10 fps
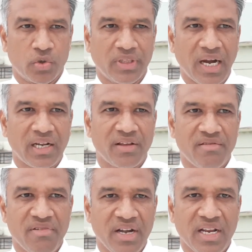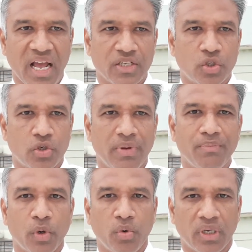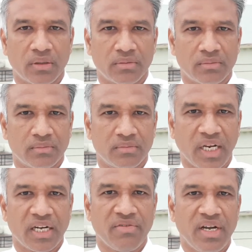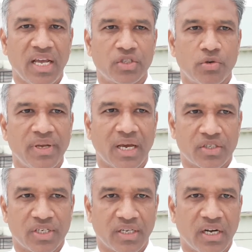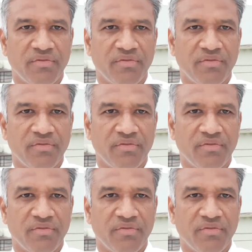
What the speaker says: So that event has to be proved, that event has to be constructed.